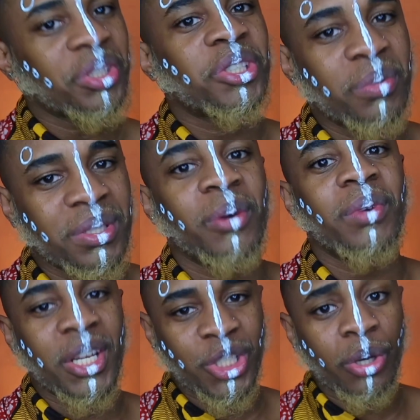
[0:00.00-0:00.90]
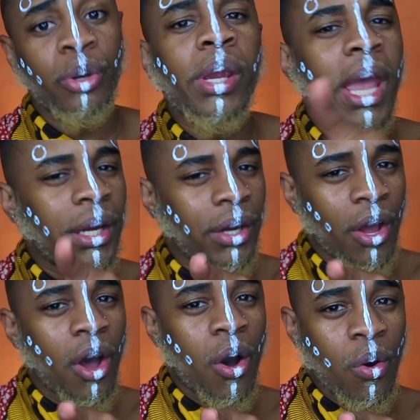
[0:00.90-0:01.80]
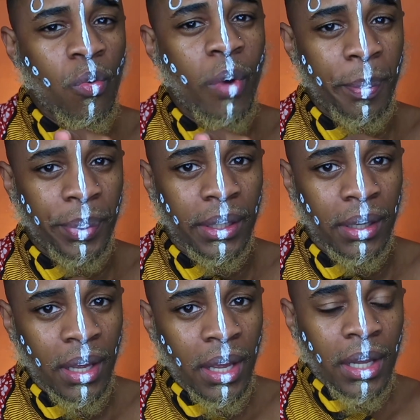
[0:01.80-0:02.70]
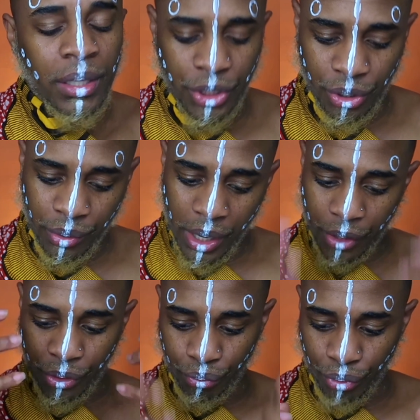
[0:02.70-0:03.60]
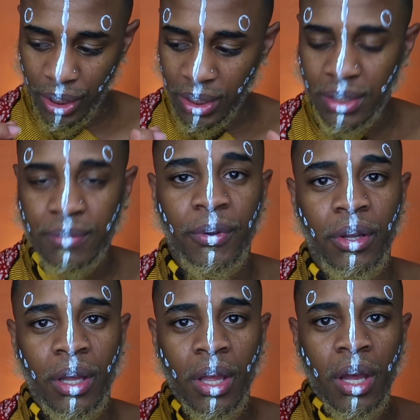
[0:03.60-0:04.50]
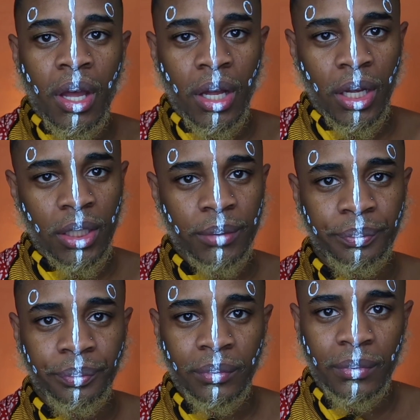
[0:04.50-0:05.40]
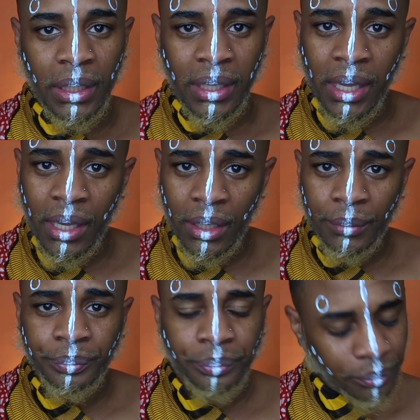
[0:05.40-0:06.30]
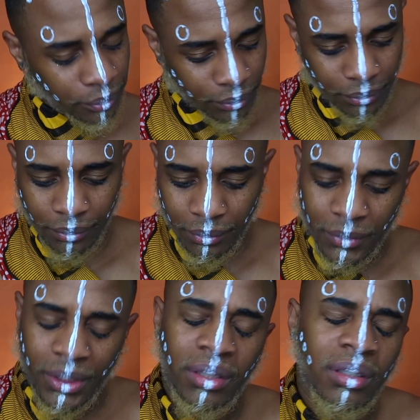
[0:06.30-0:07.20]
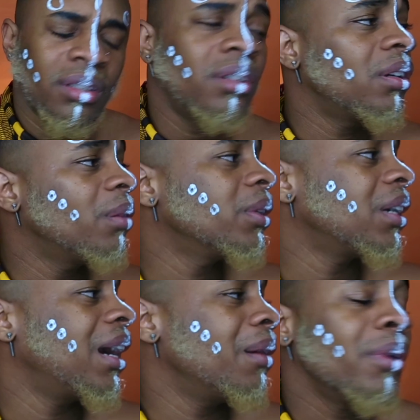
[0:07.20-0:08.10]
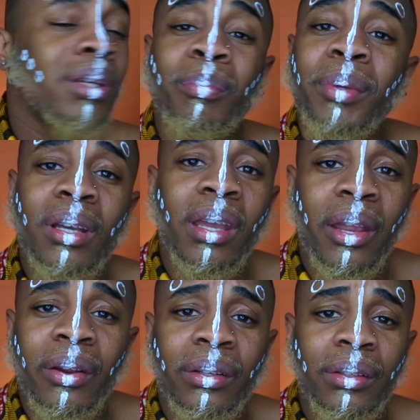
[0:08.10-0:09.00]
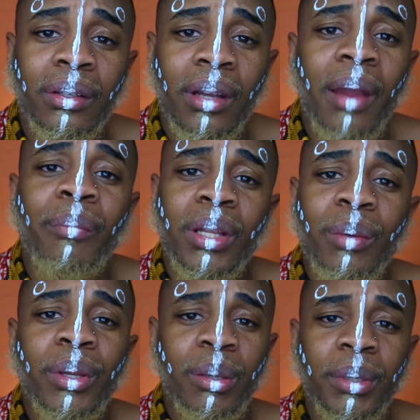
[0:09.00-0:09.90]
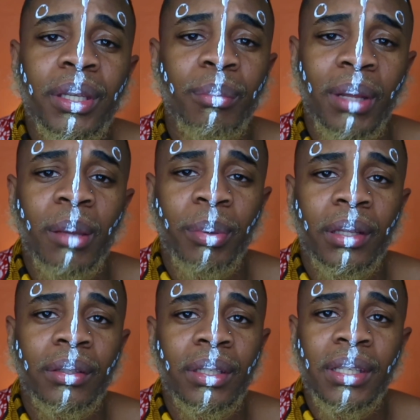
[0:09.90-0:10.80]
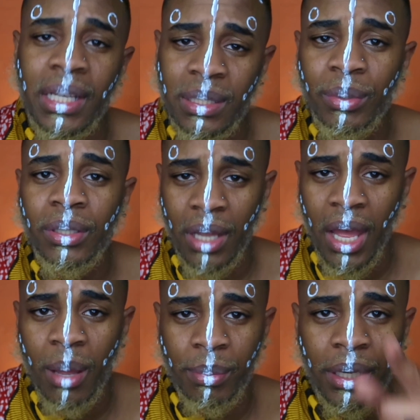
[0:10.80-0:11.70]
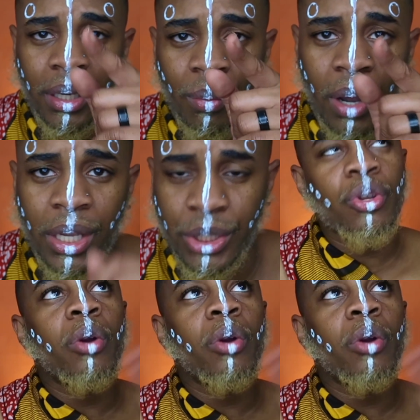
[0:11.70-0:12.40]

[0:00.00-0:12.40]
She was on that. She created her own weapon. Then she created the rings for Nakia. I want to be a character. I really want to be in the Black Panther. The next one, I'll be in it. Watch.